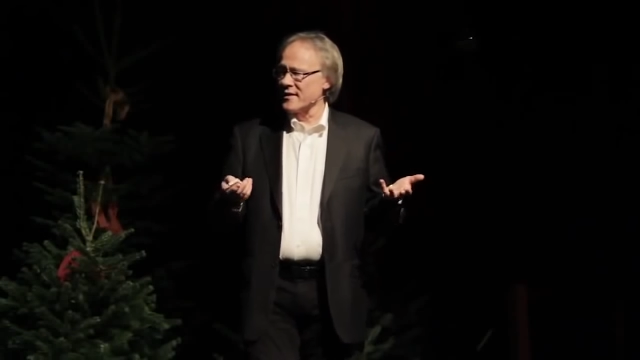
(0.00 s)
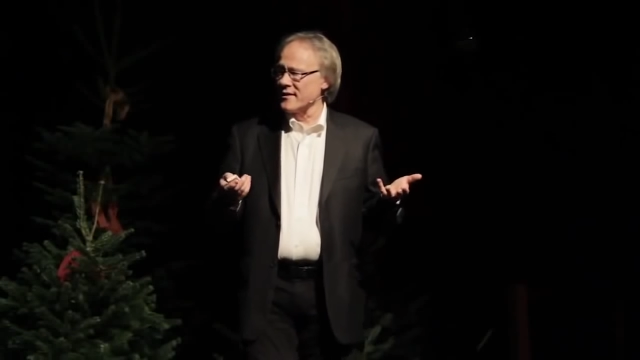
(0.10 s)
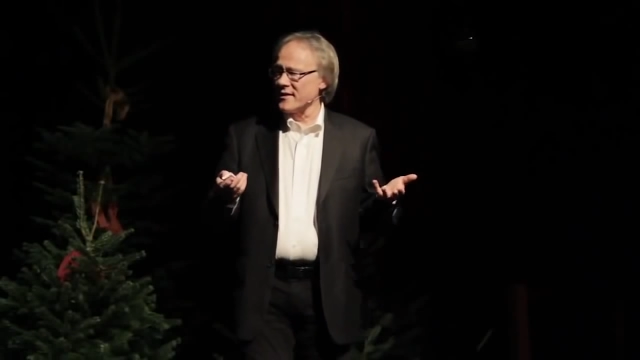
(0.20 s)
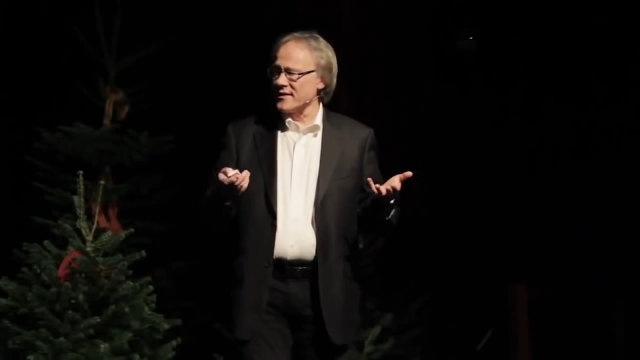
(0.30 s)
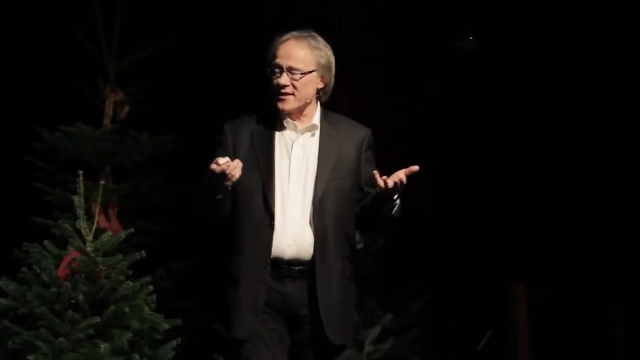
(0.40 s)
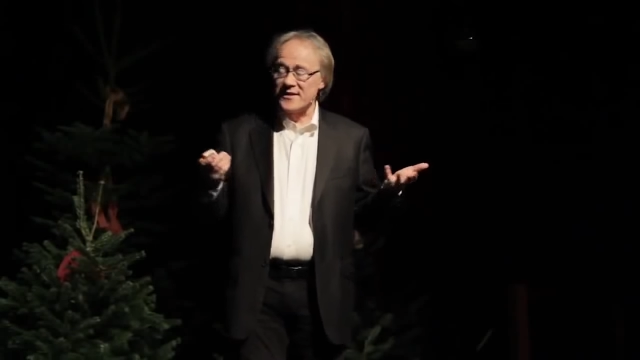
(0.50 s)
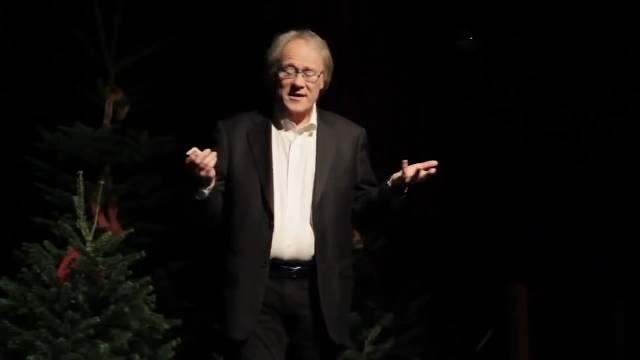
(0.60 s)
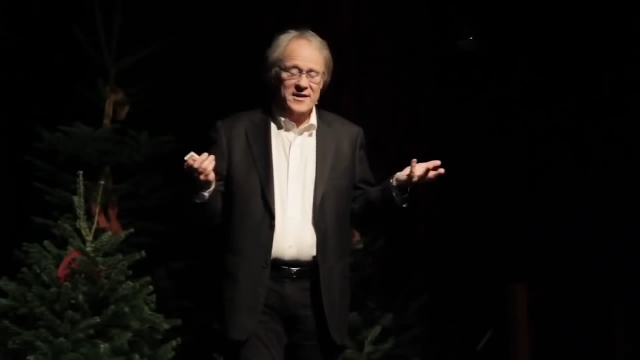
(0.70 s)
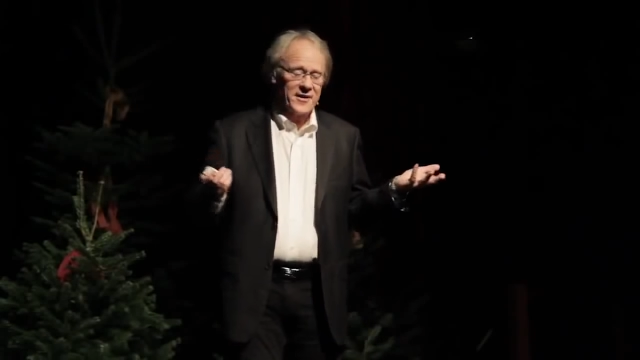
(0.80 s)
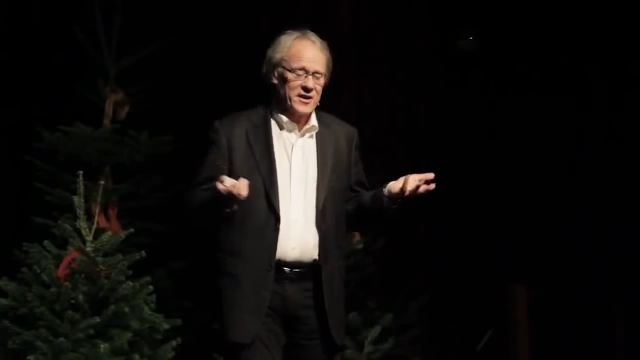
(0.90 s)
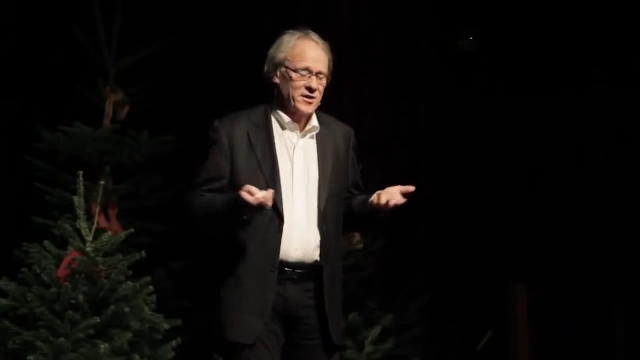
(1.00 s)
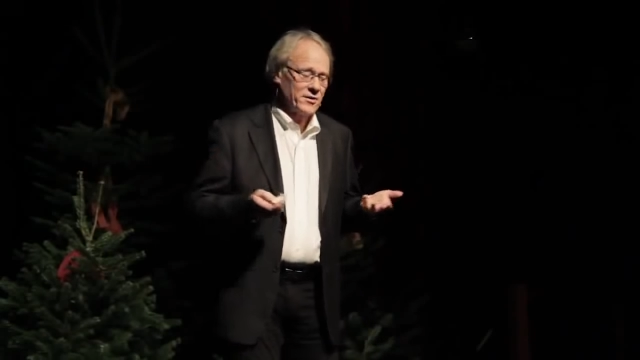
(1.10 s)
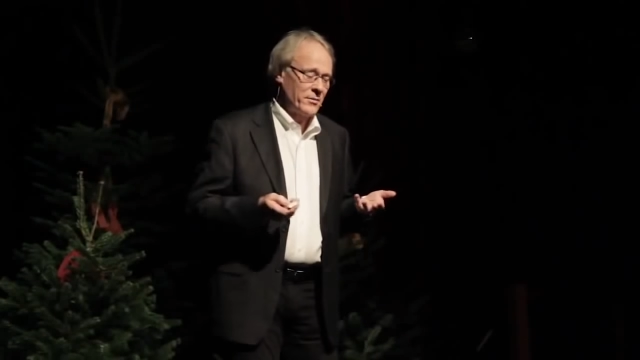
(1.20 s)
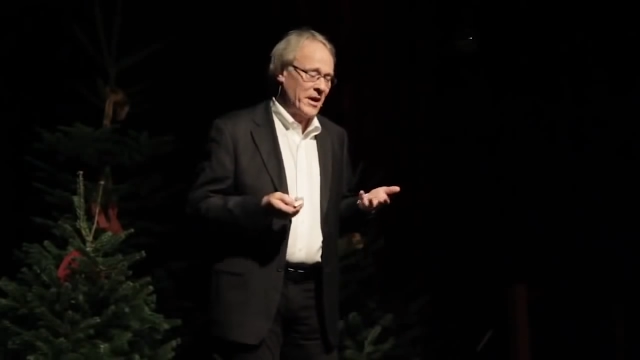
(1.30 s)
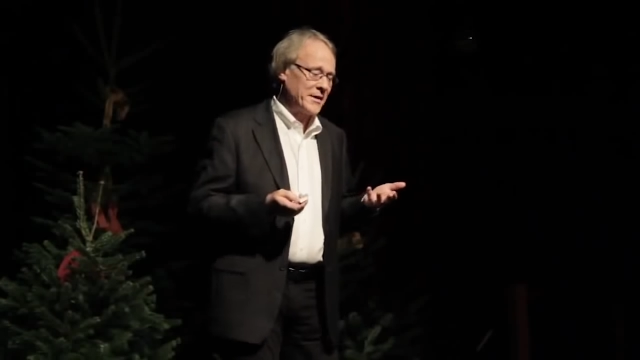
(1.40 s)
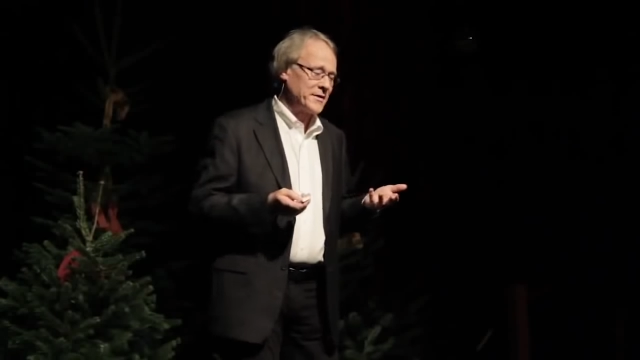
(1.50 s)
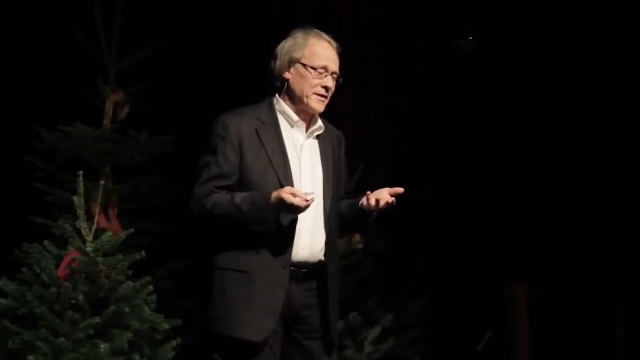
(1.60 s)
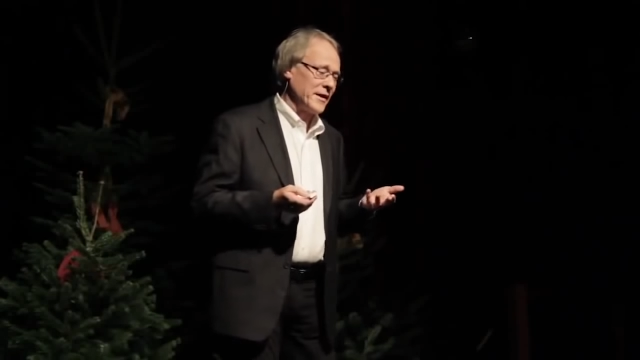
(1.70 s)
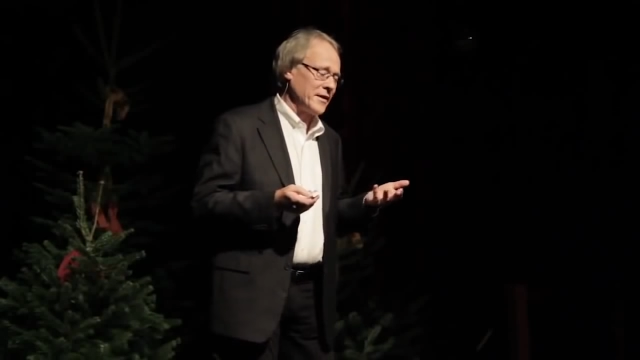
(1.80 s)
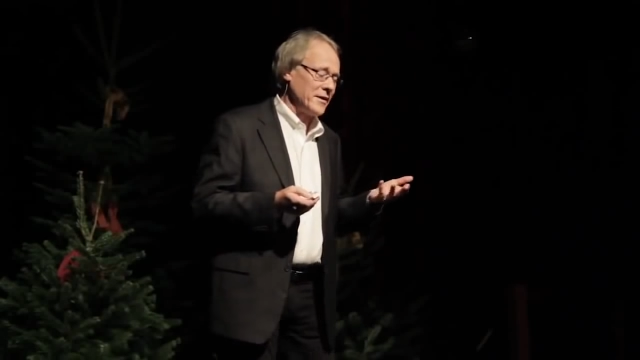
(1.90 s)
and it's just that its function
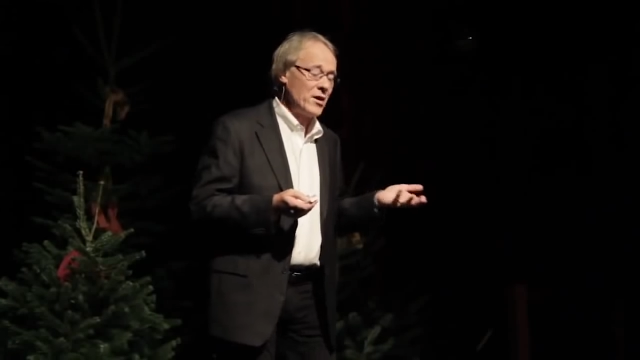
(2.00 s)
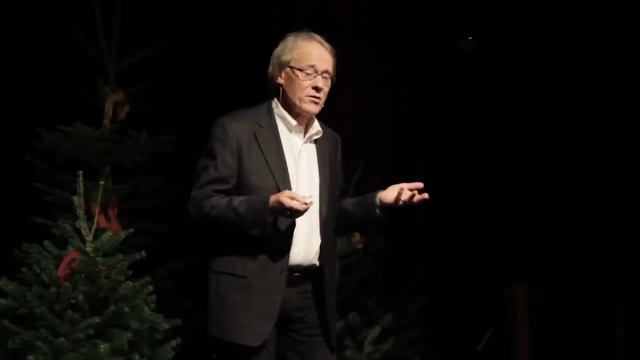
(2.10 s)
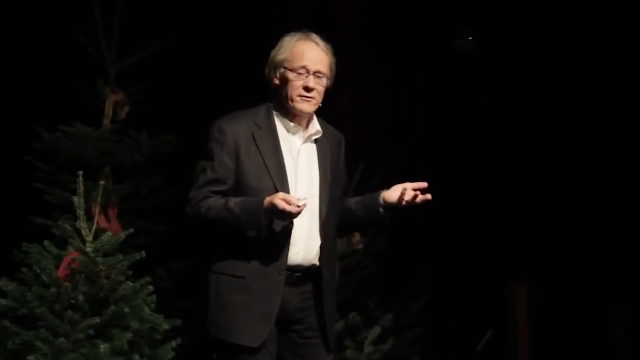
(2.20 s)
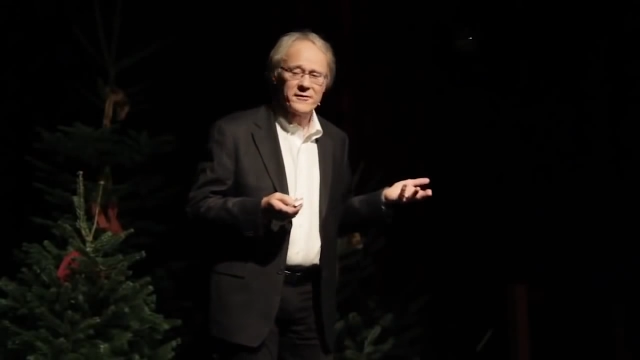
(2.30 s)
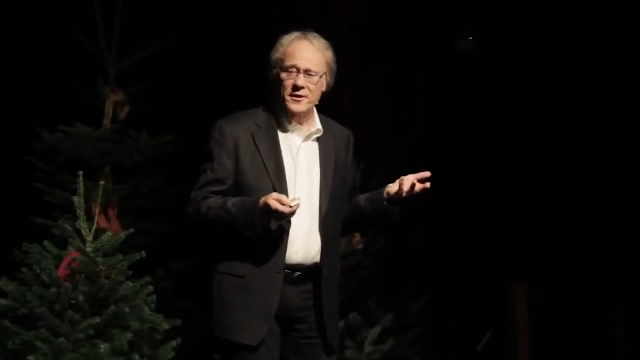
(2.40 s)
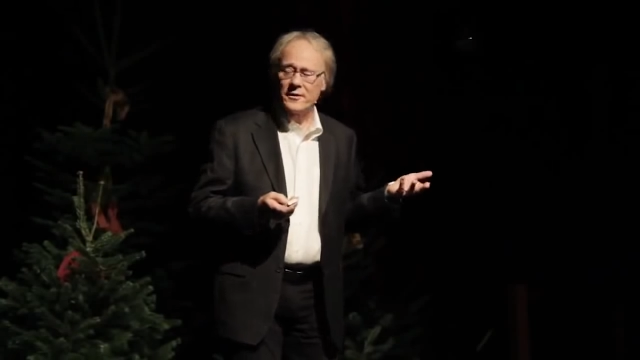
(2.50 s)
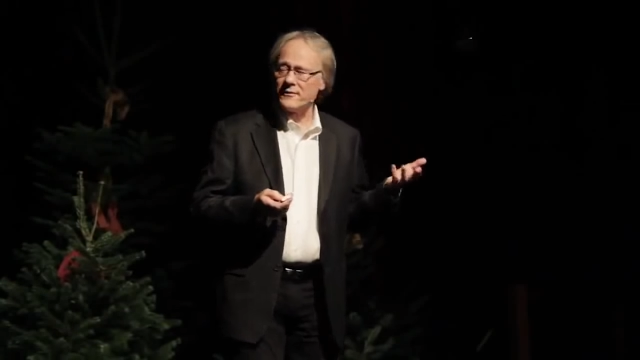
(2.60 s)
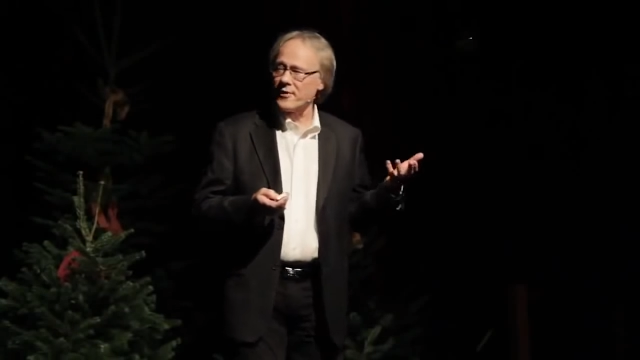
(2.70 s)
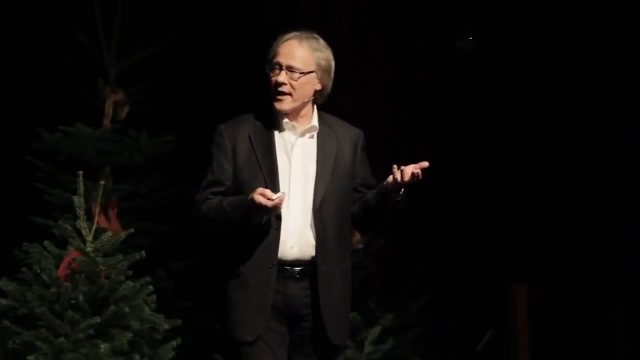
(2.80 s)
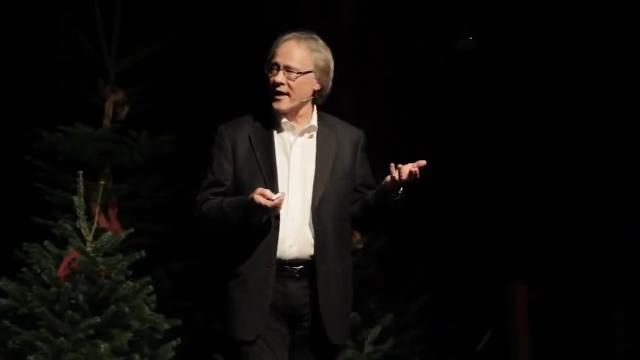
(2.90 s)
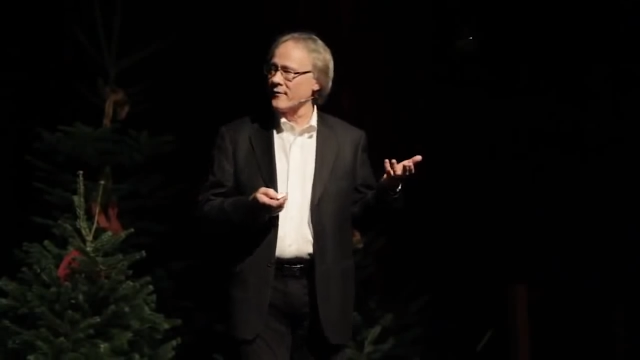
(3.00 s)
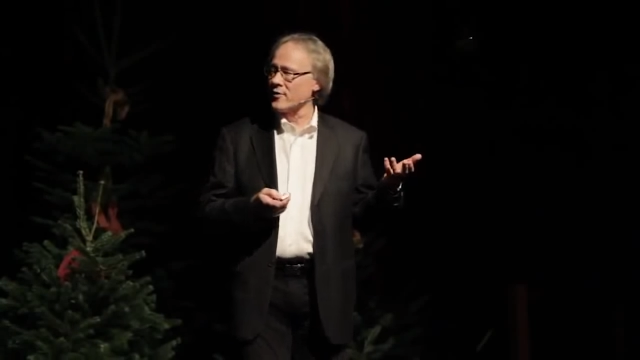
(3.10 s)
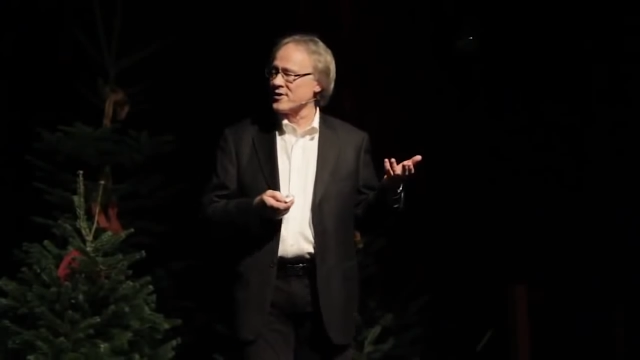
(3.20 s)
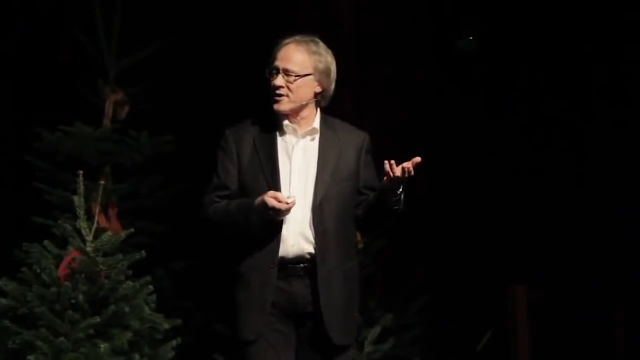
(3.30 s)
remains unknown for lack of